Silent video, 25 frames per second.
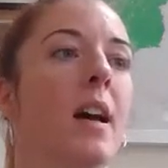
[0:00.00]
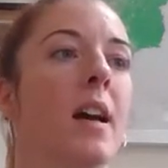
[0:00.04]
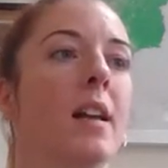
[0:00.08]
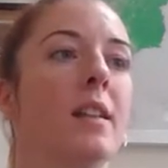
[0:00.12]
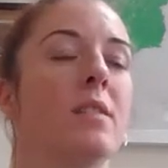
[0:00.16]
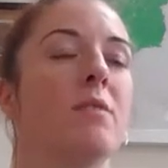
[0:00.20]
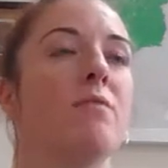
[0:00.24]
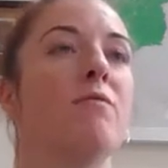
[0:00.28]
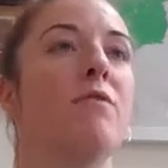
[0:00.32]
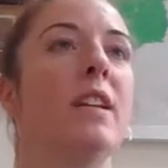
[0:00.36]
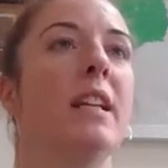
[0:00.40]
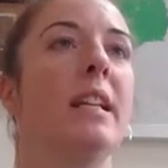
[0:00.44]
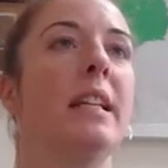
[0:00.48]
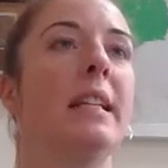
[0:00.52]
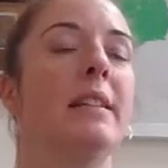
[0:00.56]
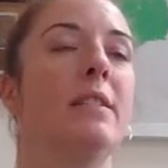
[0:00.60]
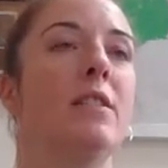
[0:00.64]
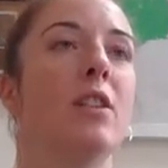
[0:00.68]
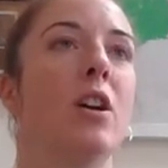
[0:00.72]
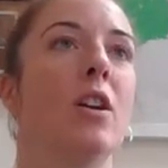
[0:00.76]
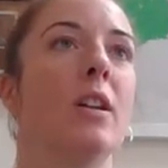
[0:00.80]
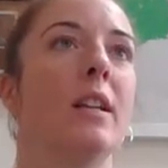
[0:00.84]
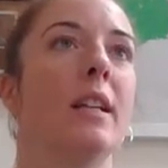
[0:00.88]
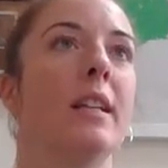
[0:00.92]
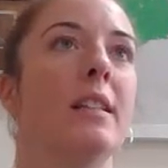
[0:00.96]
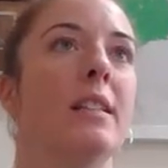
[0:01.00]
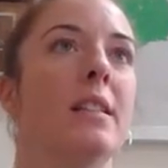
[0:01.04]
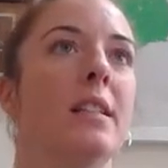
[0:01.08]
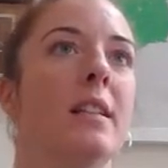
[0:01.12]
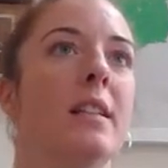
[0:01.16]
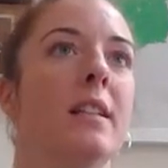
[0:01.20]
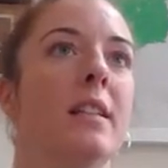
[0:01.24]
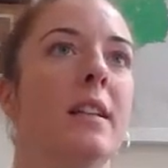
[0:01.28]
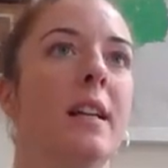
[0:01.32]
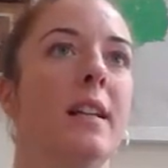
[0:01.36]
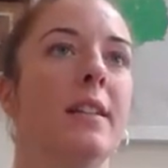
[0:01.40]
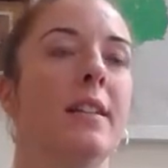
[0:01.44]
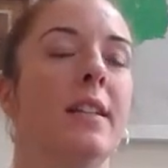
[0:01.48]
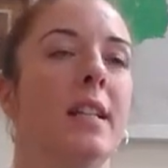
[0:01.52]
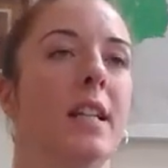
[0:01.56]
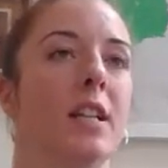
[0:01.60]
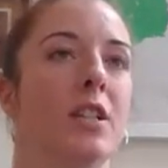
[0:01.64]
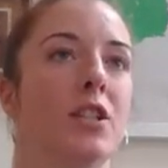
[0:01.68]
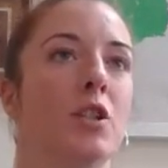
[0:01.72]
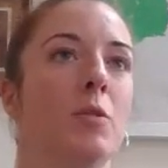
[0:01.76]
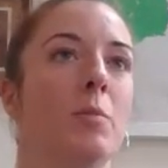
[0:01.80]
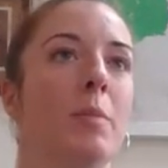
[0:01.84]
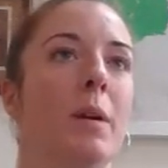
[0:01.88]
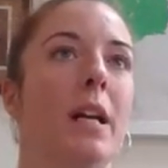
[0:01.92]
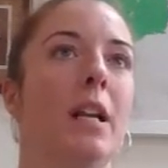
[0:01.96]
So really, Darlington and the
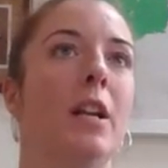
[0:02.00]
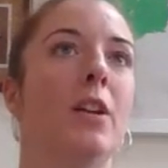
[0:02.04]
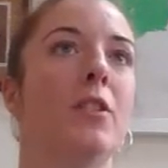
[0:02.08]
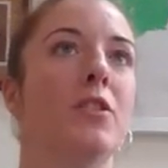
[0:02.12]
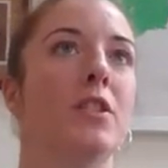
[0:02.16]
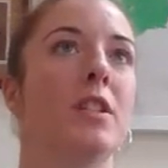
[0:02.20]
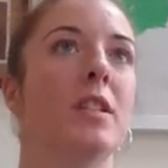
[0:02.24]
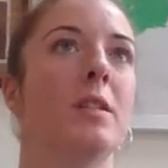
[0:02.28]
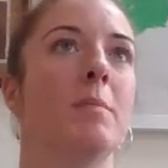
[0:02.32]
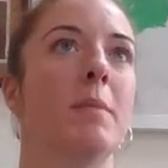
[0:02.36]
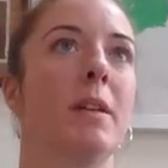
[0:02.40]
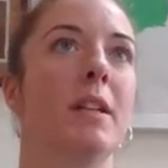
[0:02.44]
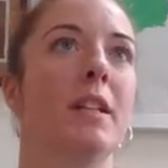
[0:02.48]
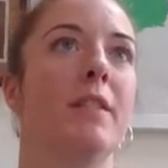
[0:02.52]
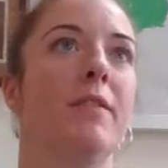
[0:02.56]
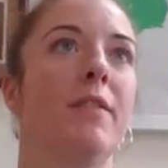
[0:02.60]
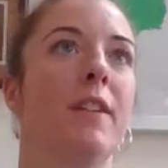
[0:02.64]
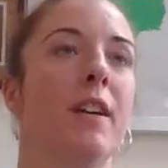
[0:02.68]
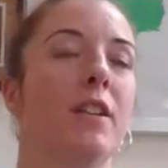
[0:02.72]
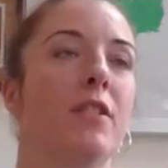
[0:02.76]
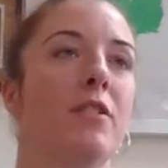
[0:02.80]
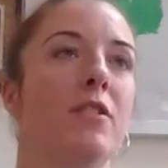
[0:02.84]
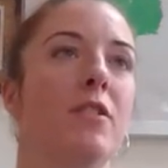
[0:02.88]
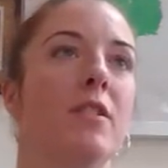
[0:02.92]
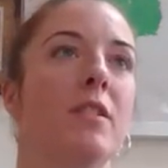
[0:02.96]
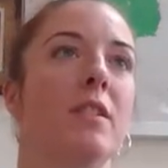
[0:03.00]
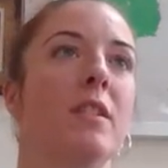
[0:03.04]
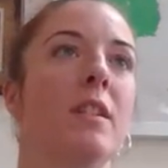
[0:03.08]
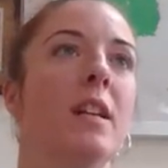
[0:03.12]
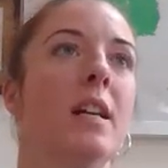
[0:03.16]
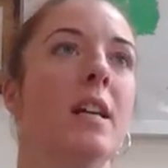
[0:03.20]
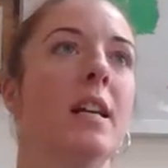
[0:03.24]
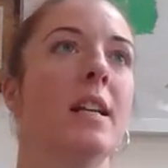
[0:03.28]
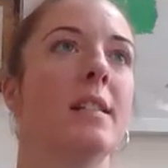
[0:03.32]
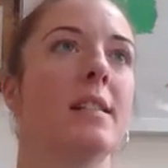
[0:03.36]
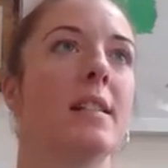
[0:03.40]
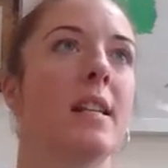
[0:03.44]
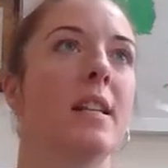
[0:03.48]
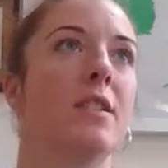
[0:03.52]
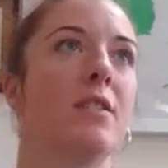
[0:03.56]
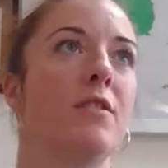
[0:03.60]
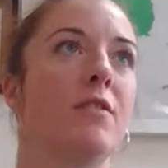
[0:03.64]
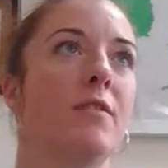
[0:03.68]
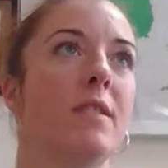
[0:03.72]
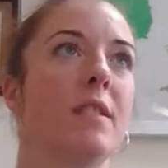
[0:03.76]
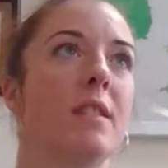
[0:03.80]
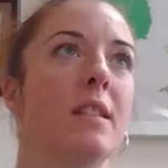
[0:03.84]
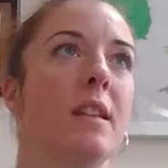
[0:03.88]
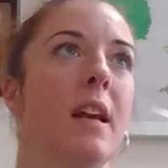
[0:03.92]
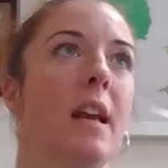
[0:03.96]
National Biologics Manufacturing
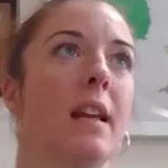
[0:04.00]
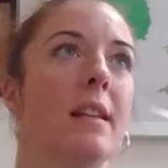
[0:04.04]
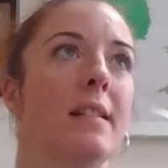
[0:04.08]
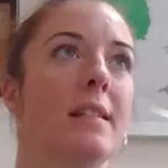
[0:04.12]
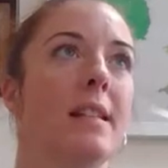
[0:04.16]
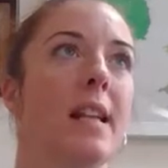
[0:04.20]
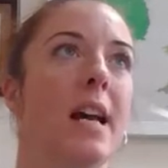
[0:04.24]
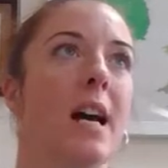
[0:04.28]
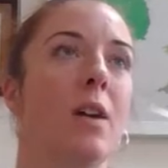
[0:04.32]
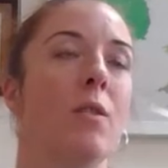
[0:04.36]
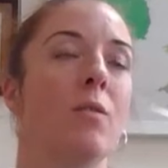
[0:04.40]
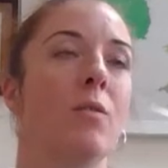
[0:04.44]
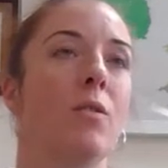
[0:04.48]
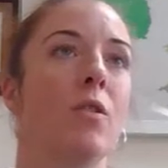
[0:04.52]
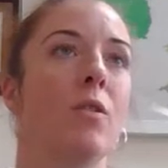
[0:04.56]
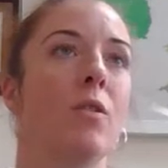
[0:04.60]
Centre has now